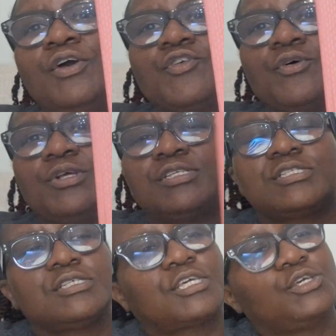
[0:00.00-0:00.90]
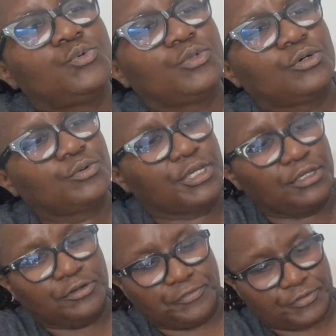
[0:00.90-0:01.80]
So this is a cute little
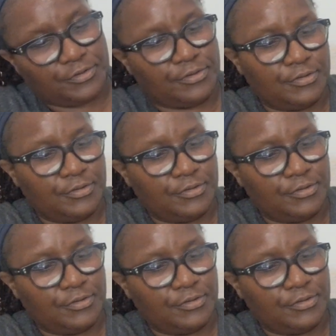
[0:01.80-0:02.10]
gift.